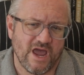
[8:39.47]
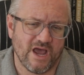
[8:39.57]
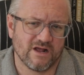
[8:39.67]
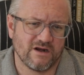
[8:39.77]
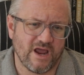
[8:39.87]

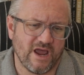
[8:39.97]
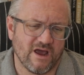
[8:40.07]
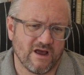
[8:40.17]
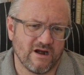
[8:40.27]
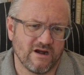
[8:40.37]

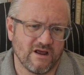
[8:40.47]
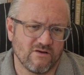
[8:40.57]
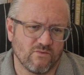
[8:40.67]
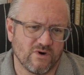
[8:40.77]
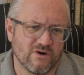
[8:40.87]
And
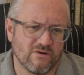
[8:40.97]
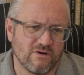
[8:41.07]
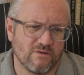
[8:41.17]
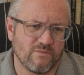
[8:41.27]
we're